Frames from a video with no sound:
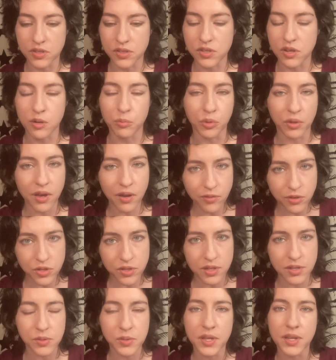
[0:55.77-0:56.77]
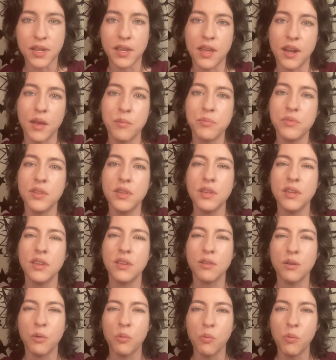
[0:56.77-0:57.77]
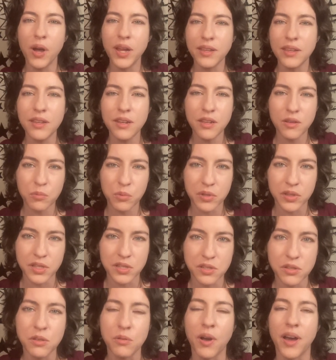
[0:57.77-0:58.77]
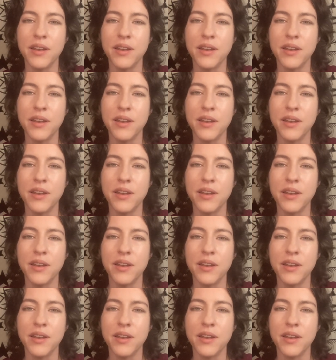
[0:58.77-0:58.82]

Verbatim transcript: this terrible coverage that he's getting, and I'm thinking, what can he really do?